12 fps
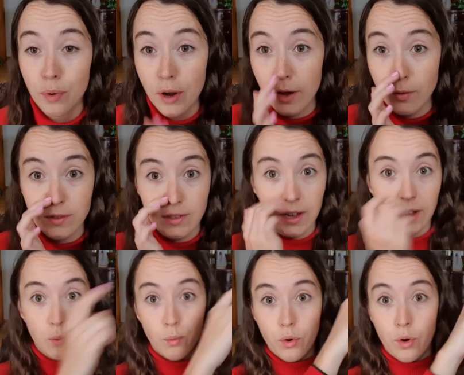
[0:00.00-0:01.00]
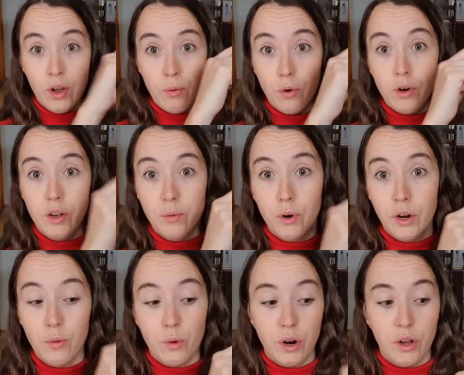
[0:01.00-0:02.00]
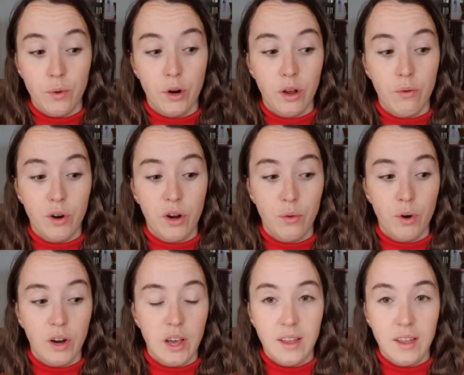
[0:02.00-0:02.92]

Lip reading: but it was like worry, worry, worry, worry, worry, worry, worry.